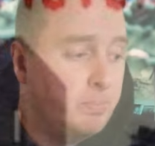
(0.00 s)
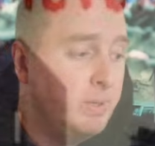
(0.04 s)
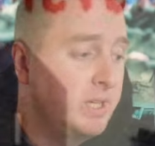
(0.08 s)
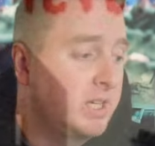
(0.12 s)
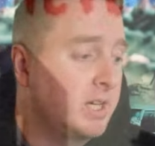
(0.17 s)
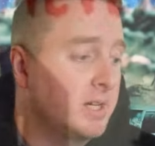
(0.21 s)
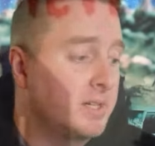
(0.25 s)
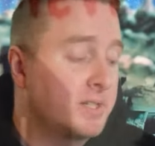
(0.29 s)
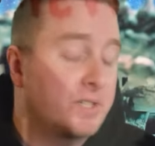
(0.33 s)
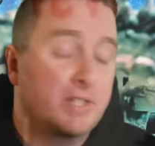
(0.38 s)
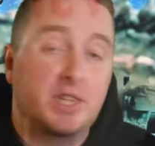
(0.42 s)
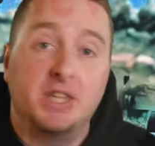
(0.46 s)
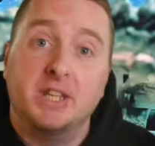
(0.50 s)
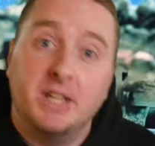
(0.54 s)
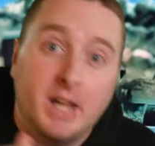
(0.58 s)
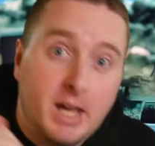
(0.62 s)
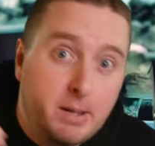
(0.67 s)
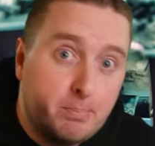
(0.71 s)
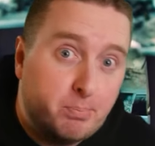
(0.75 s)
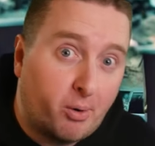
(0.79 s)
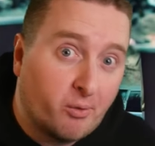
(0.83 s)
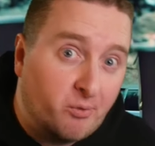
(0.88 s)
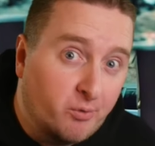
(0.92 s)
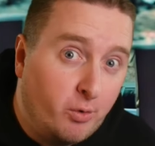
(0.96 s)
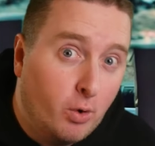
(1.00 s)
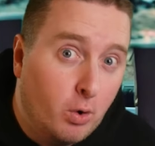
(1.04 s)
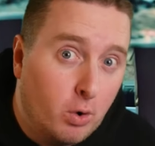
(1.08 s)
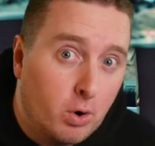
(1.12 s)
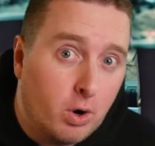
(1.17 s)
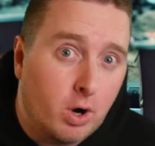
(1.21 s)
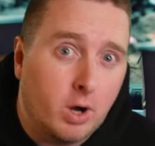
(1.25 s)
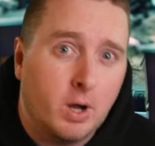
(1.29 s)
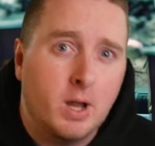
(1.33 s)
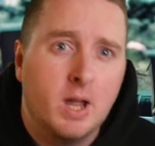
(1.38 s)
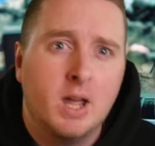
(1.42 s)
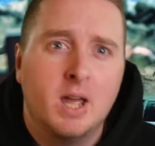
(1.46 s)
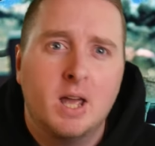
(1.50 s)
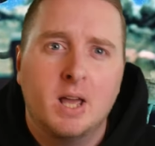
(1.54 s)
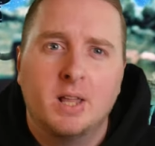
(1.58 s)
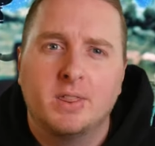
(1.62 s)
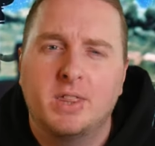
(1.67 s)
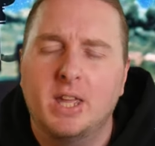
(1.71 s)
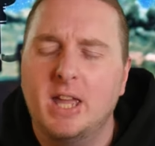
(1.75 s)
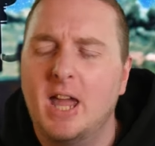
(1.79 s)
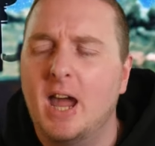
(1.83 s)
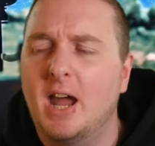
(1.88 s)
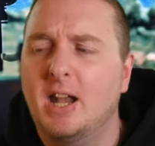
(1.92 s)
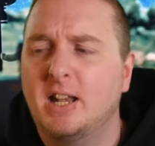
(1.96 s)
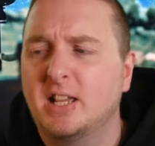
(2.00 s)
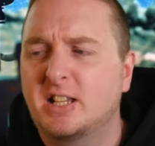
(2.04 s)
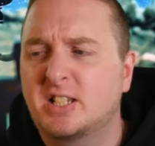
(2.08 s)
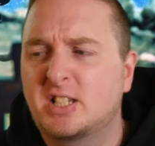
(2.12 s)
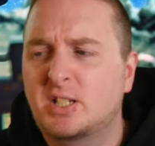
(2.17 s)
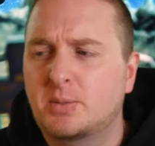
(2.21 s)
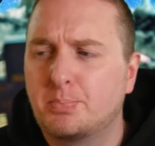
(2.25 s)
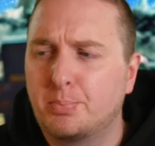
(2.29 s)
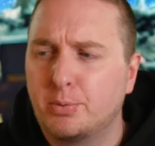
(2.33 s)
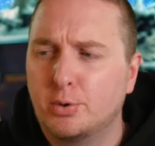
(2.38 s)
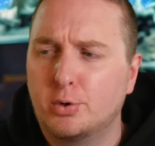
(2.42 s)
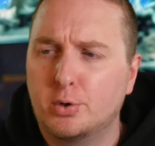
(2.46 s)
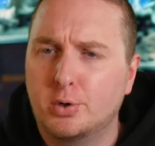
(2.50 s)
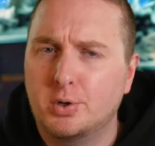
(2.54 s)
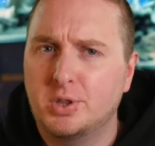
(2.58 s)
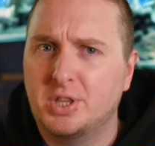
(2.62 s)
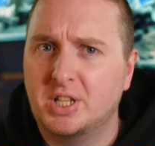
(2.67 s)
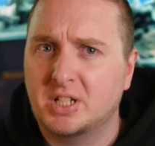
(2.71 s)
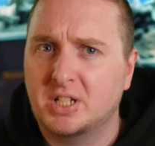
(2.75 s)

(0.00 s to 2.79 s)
because the night before, they had explored